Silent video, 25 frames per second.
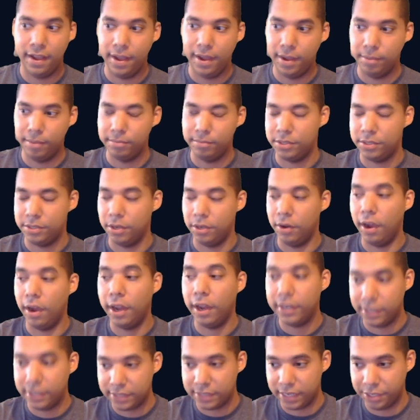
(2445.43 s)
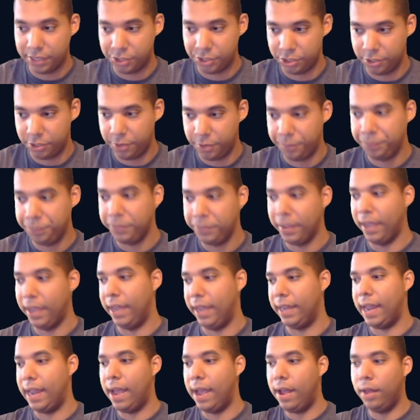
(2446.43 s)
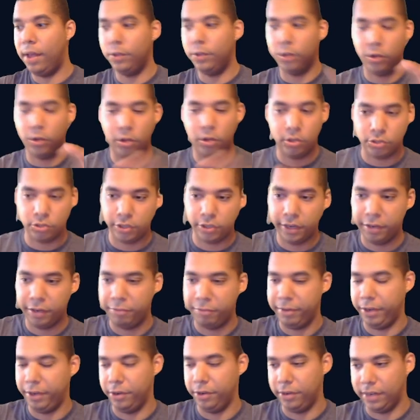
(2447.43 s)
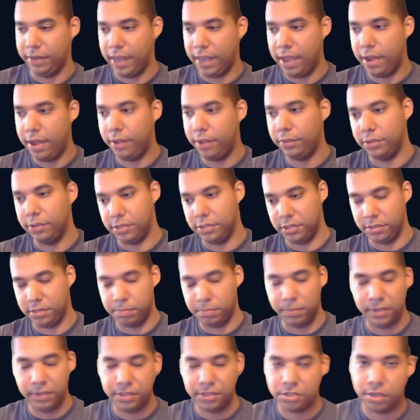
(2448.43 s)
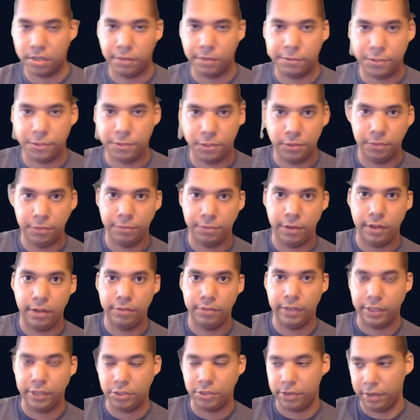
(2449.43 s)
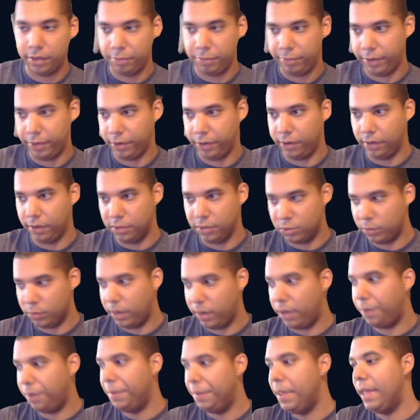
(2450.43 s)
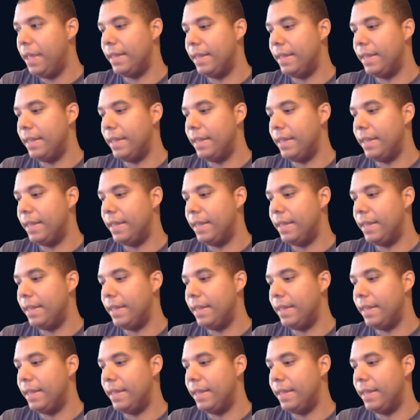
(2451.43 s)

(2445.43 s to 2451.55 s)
So unintentional. And now they're all trying to figure it out. There's this police officer involved, like trying to figure it out as well.